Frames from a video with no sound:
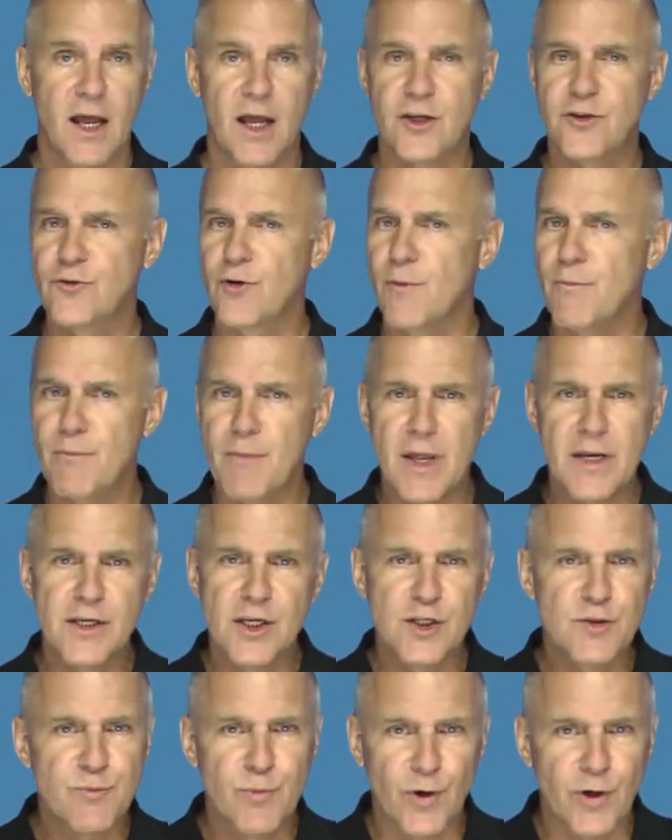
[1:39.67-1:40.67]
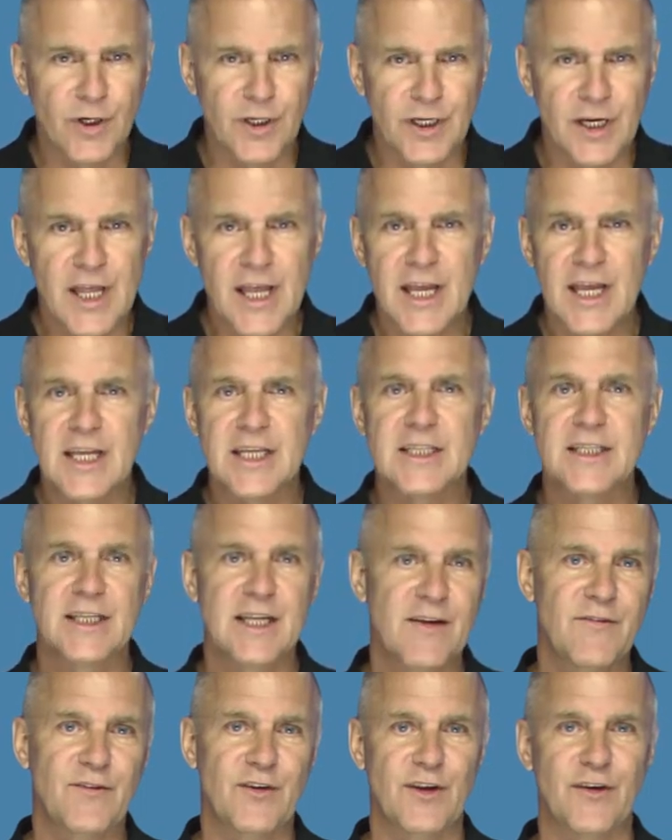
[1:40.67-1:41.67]
a tremendous burden is
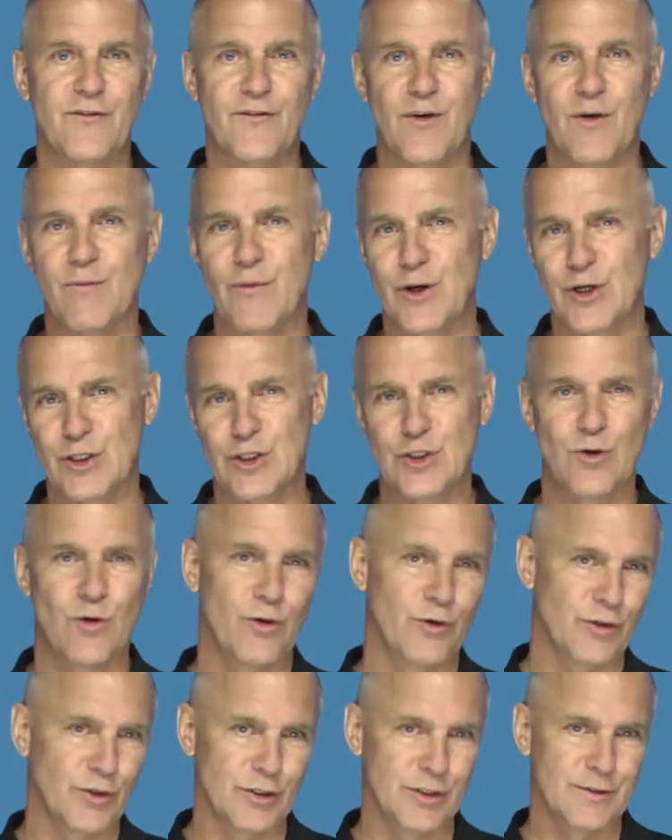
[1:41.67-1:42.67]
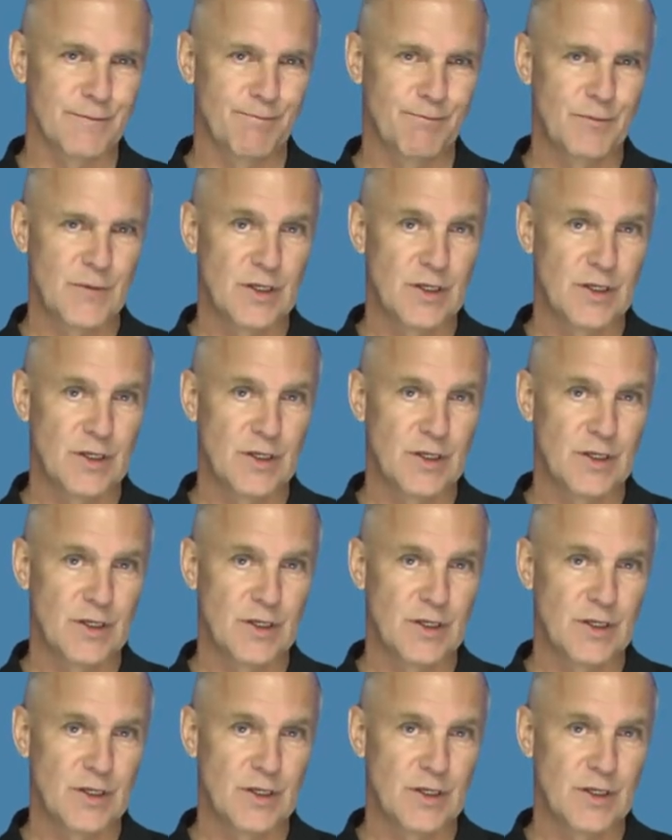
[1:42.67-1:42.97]
lifted from their shoulders.